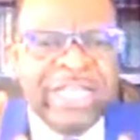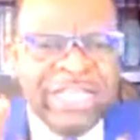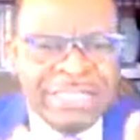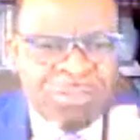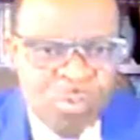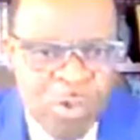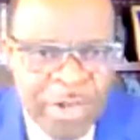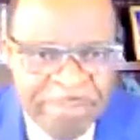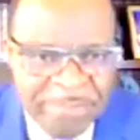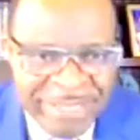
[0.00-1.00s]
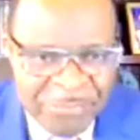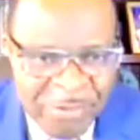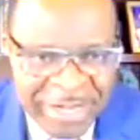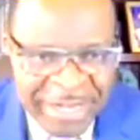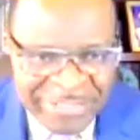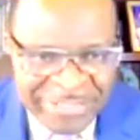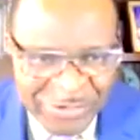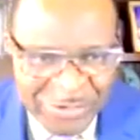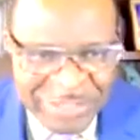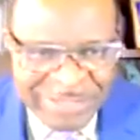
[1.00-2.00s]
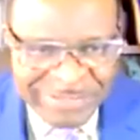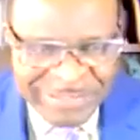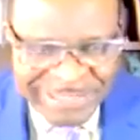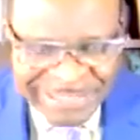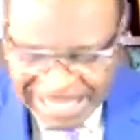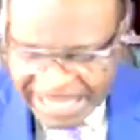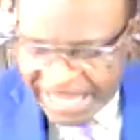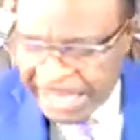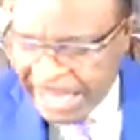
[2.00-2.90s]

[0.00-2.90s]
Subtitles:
is one big one that you're going to see.